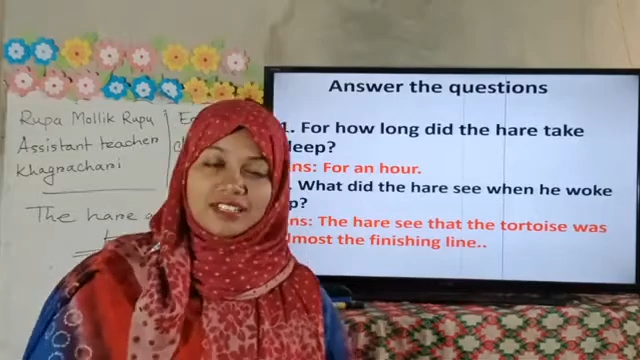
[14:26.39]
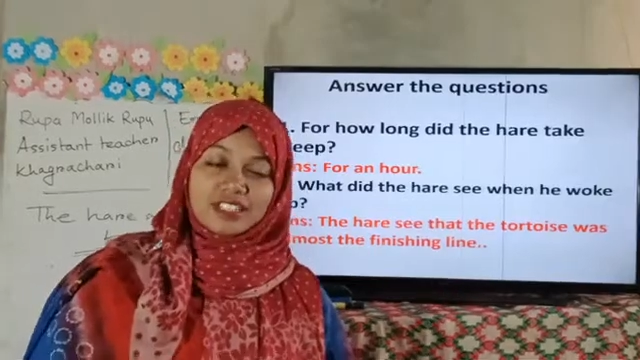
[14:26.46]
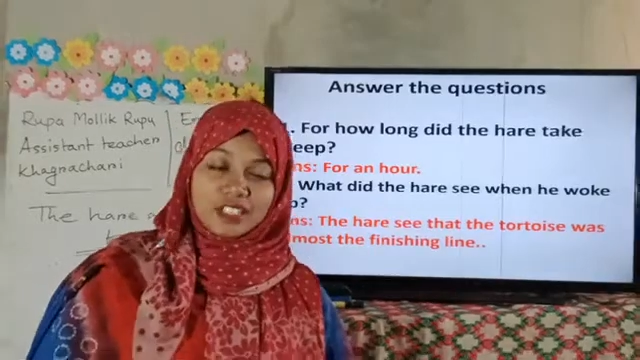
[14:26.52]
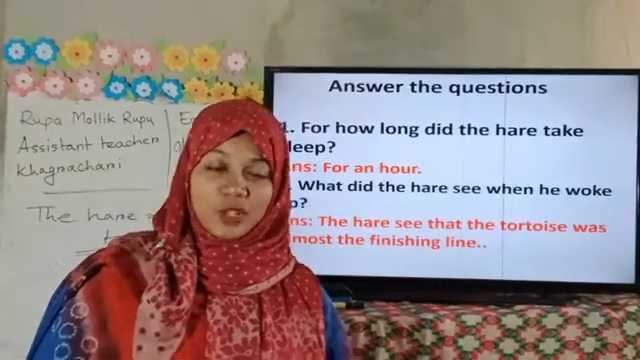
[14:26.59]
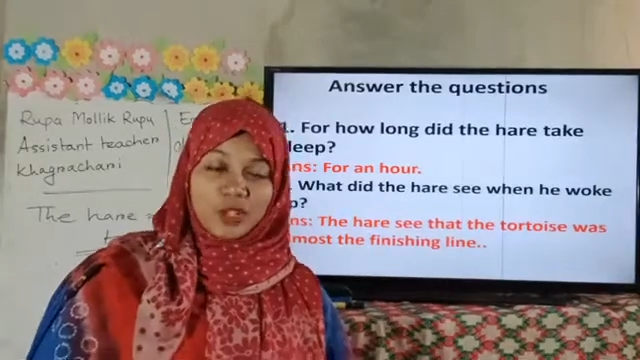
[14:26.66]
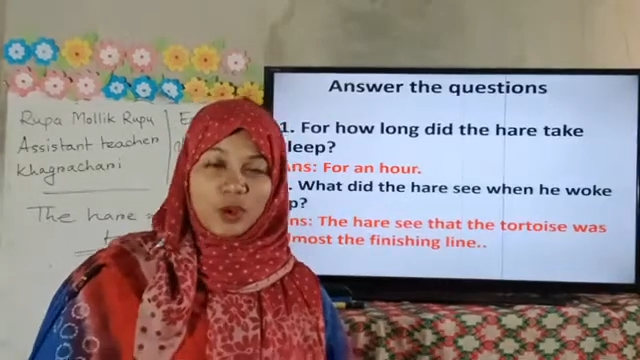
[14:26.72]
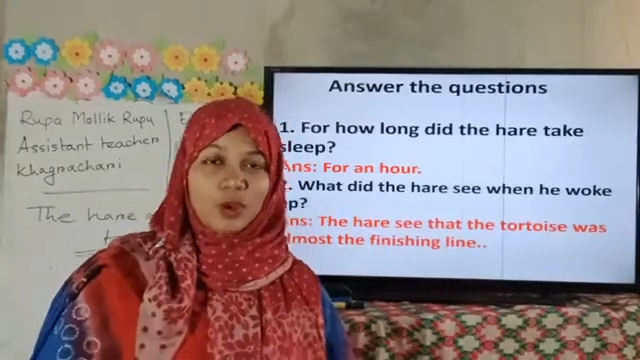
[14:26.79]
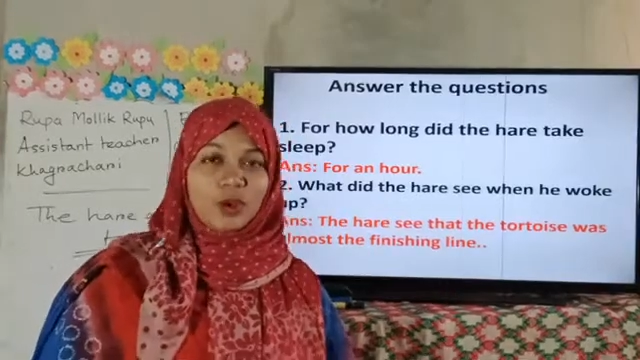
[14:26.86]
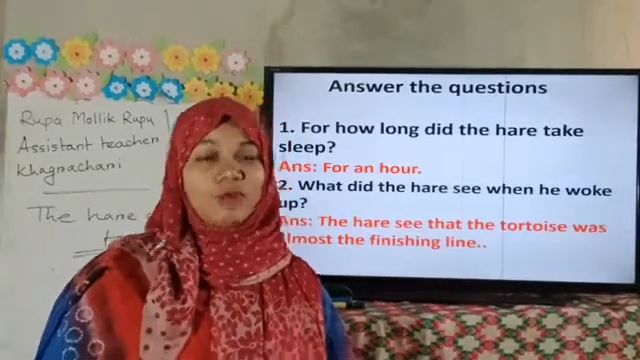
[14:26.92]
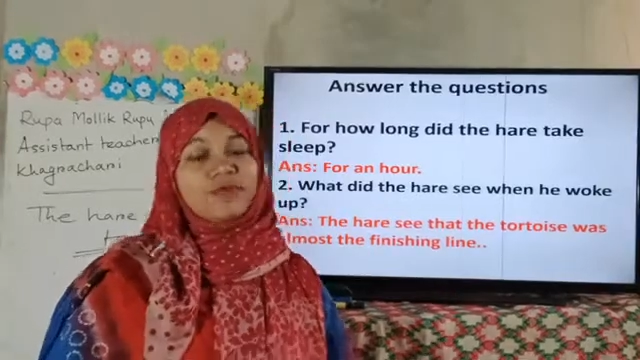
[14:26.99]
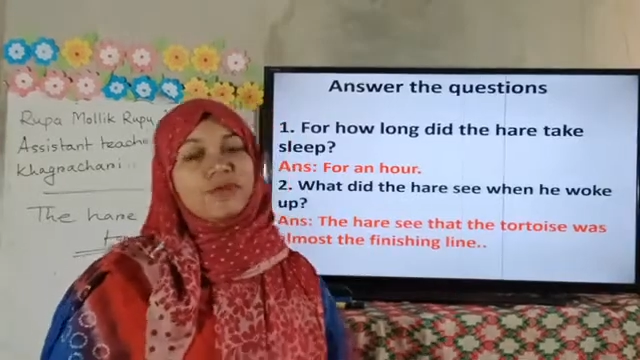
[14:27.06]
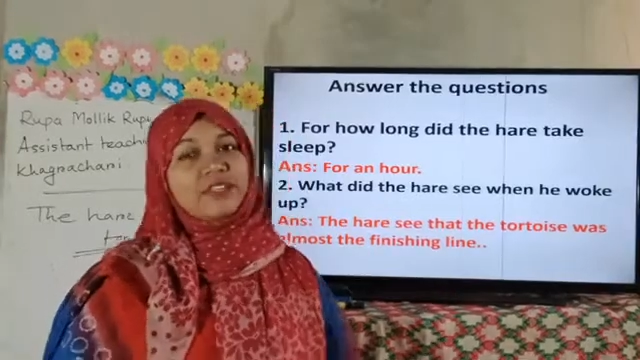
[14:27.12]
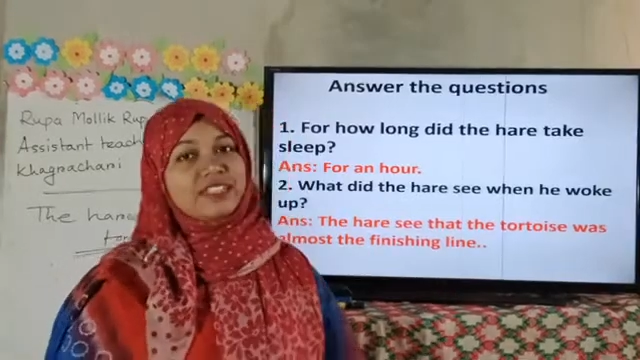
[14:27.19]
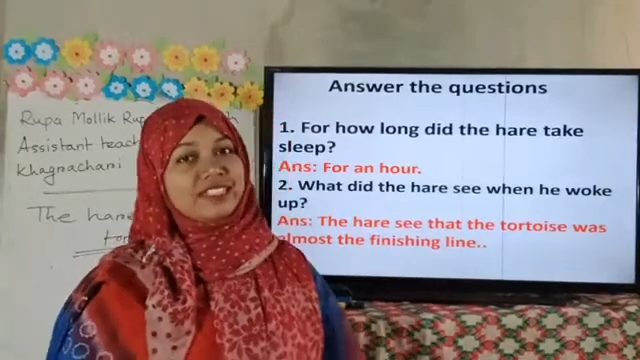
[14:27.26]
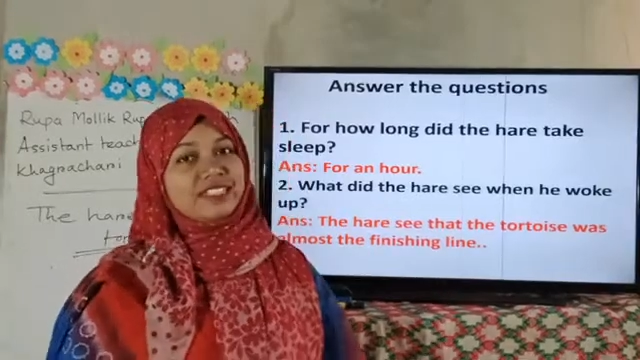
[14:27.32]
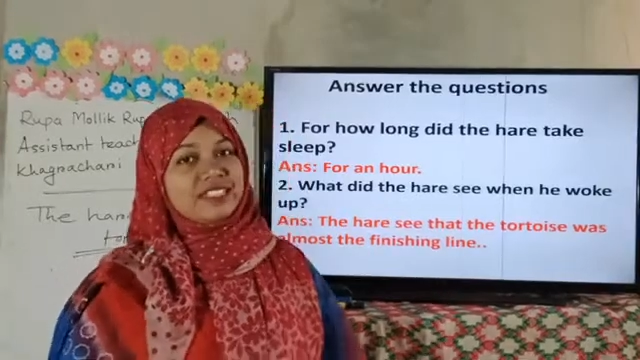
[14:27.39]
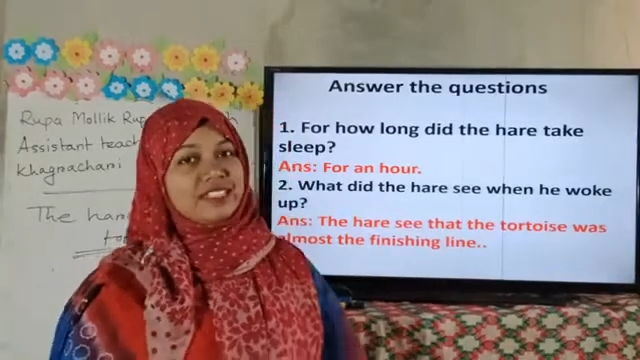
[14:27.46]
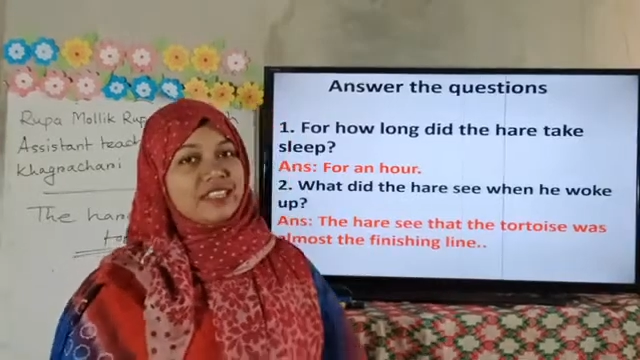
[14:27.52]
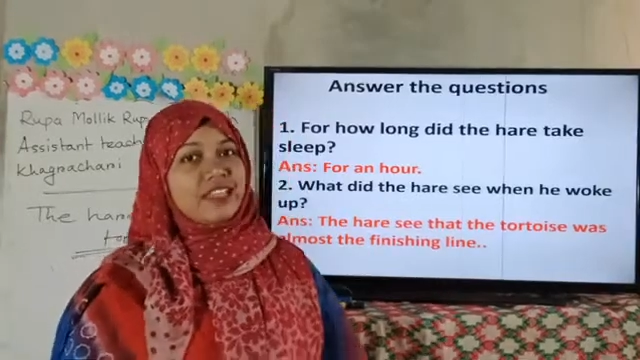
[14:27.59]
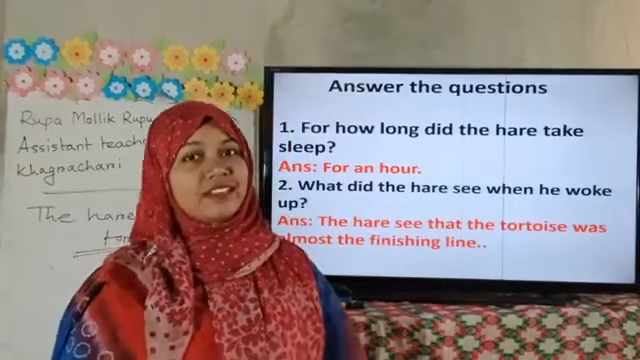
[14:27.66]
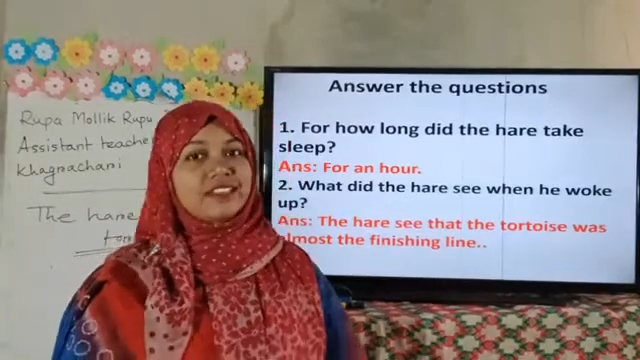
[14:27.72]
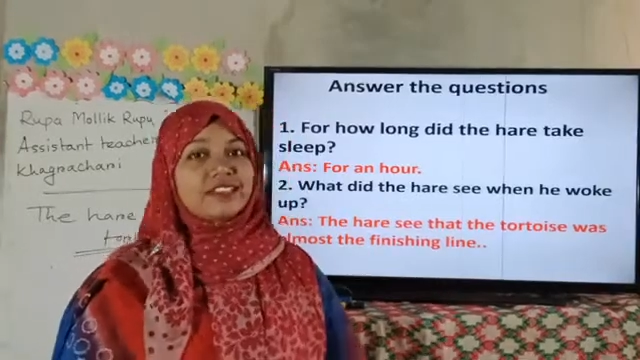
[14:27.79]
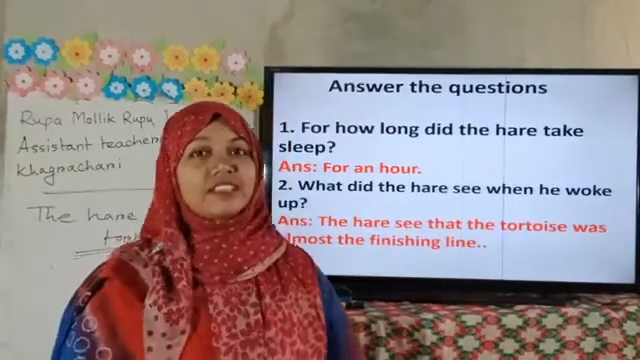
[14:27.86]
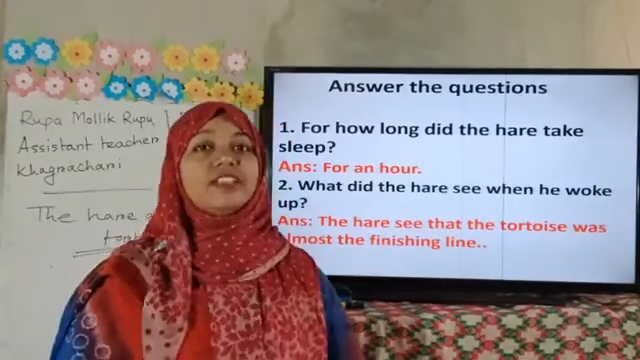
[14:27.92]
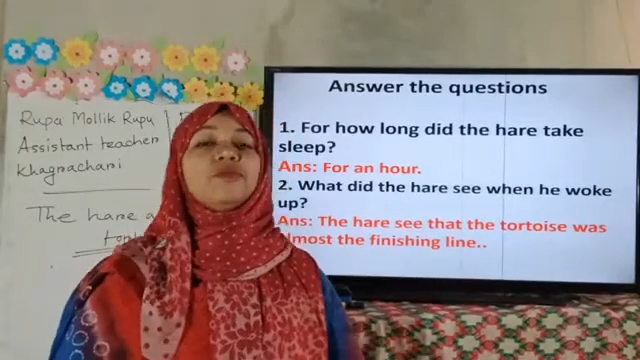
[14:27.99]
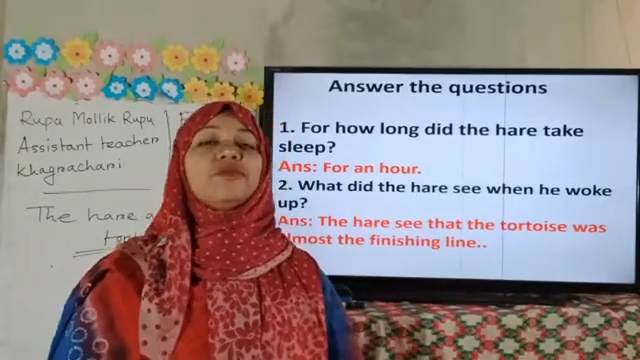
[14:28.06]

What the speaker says: slow but steady